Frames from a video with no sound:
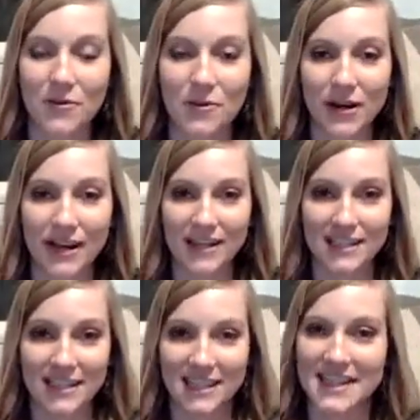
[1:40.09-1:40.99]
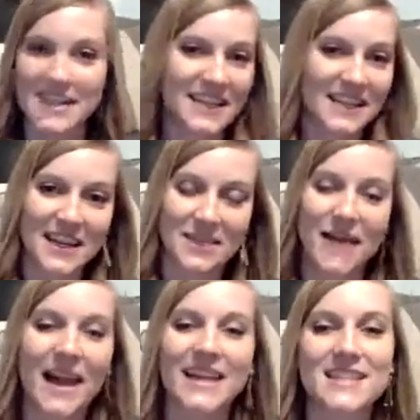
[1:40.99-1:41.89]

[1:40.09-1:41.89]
or I got to kick back.